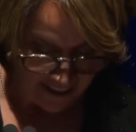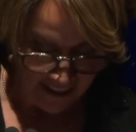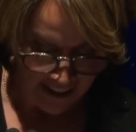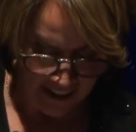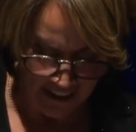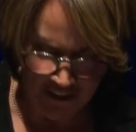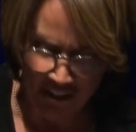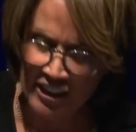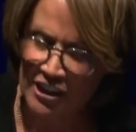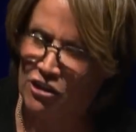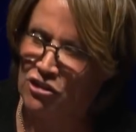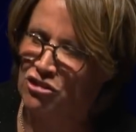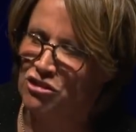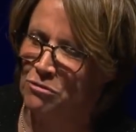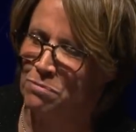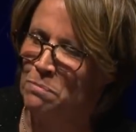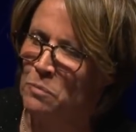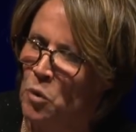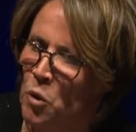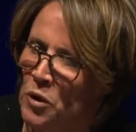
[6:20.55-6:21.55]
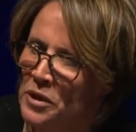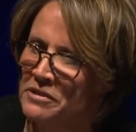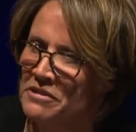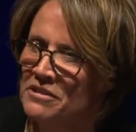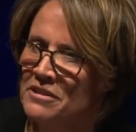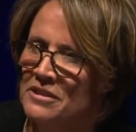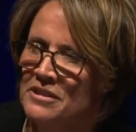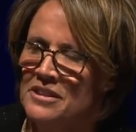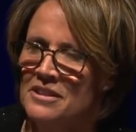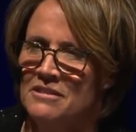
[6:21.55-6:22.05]
Is it a sport
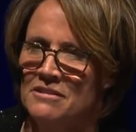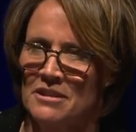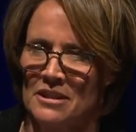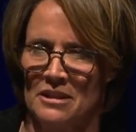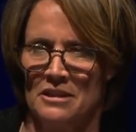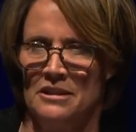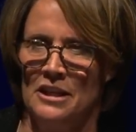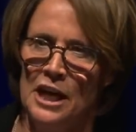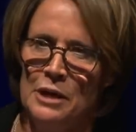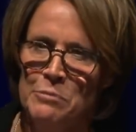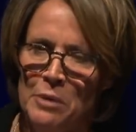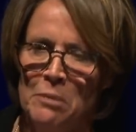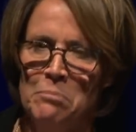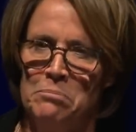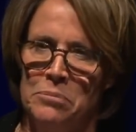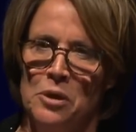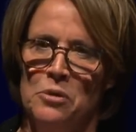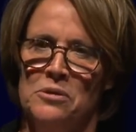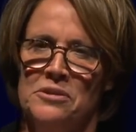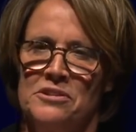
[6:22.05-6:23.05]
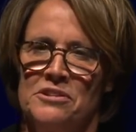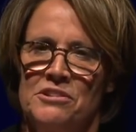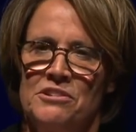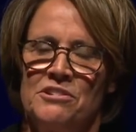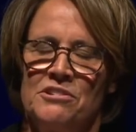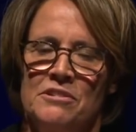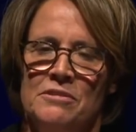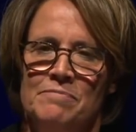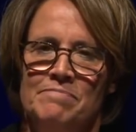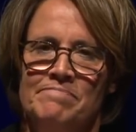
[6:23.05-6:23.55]
to climb up
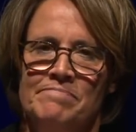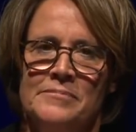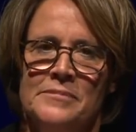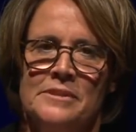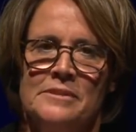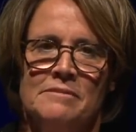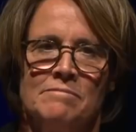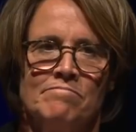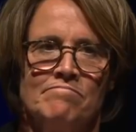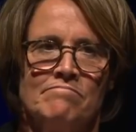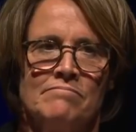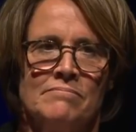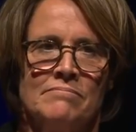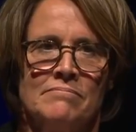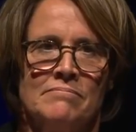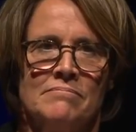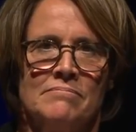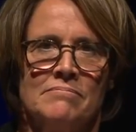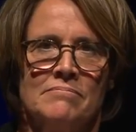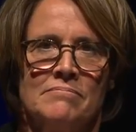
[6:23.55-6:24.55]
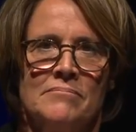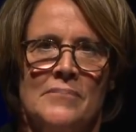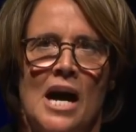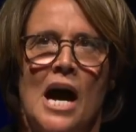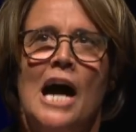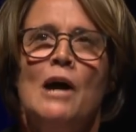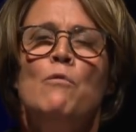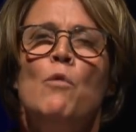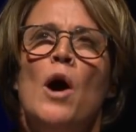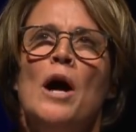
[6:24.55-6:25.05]
boulders?
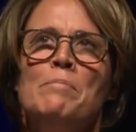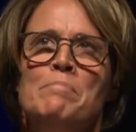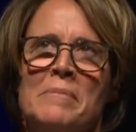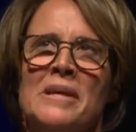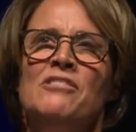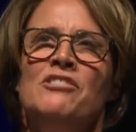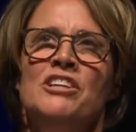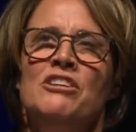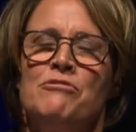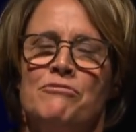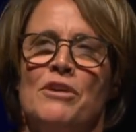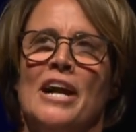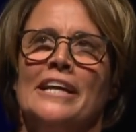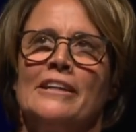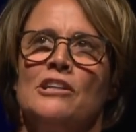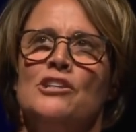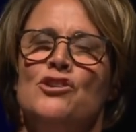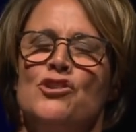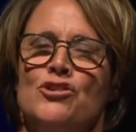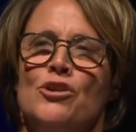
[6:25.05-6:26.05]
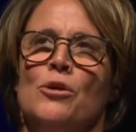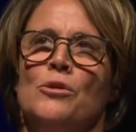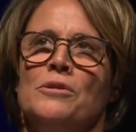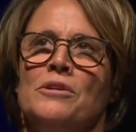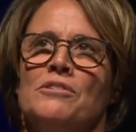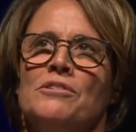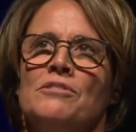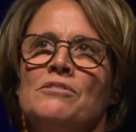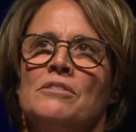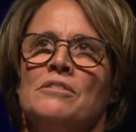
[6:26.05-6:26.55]
I want Missy Franklin's
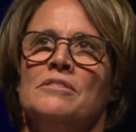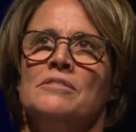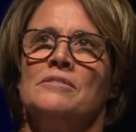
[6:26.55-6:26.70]
shoulders.